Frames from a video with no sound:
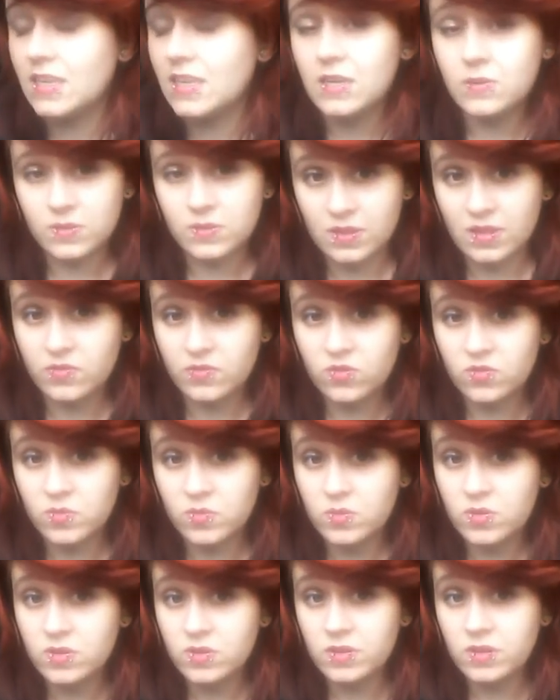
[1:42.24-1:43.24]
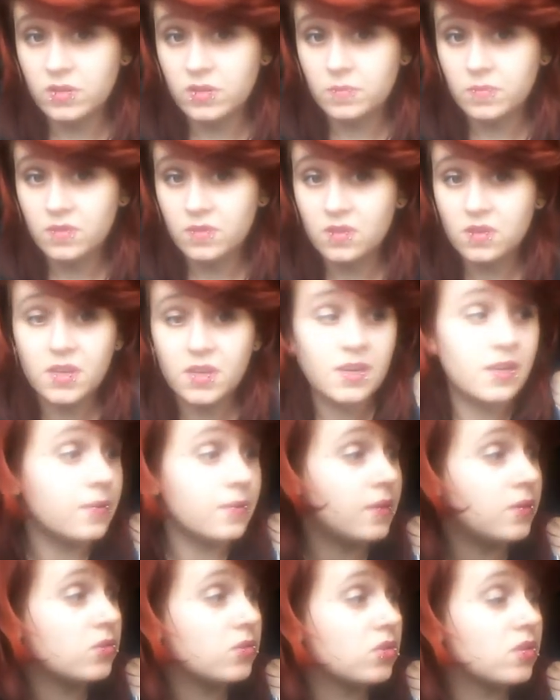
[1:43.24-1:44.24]
That was clever of me, wasn't it? So yeah,
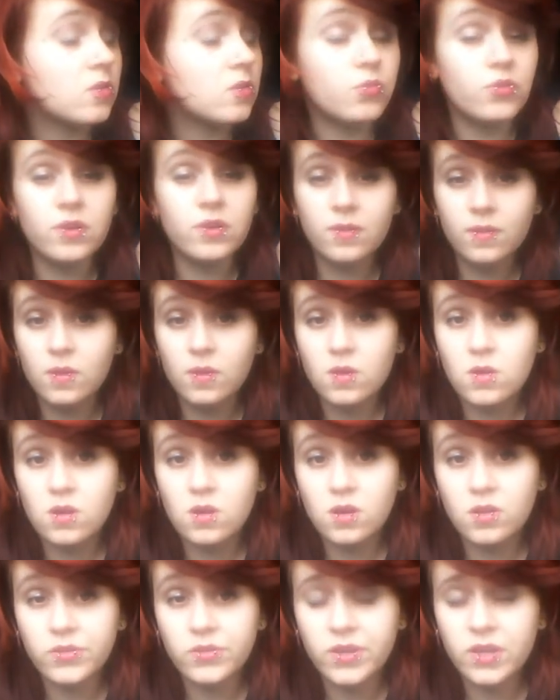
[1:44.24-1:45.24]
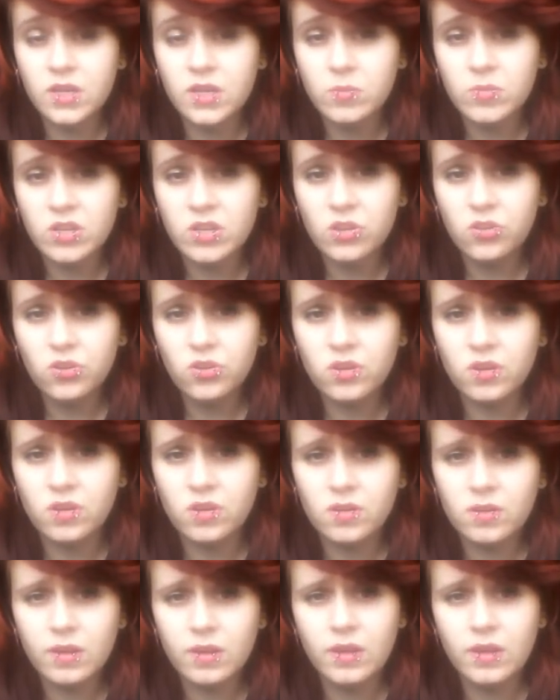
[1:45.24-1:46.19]
that was just a brief thought on the demolition